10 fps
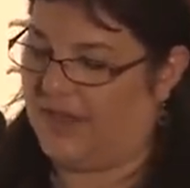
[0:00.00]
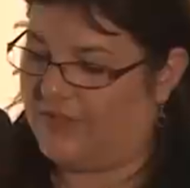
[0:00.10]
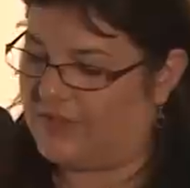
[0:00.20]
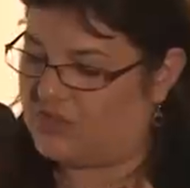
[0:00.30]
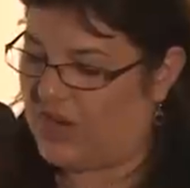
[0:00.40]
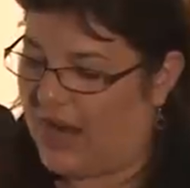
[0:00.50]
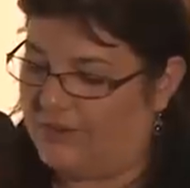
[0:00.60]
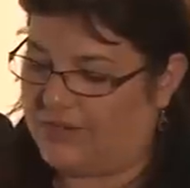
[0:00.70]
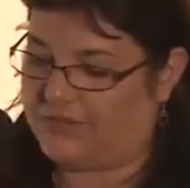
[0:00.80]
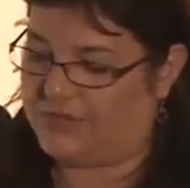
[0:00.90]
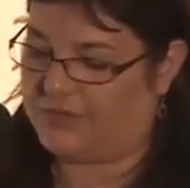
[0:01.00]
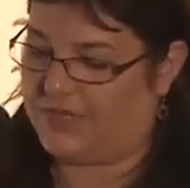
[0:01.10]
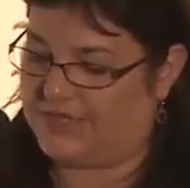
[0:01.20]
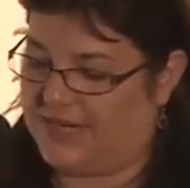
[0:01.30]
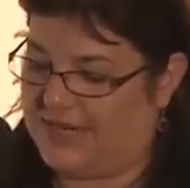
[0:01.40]
and the genres of
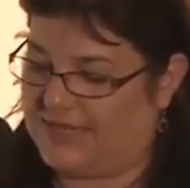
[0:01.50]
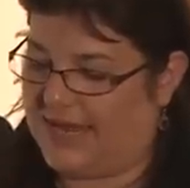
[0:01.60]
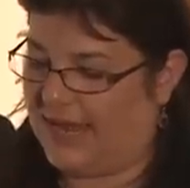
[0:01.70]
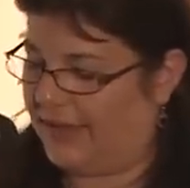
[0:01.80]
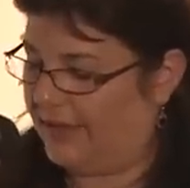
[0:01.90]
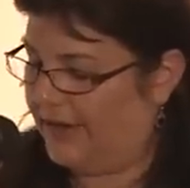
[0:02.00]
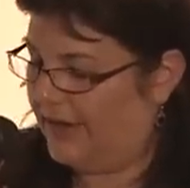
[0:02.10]
stories that I tell.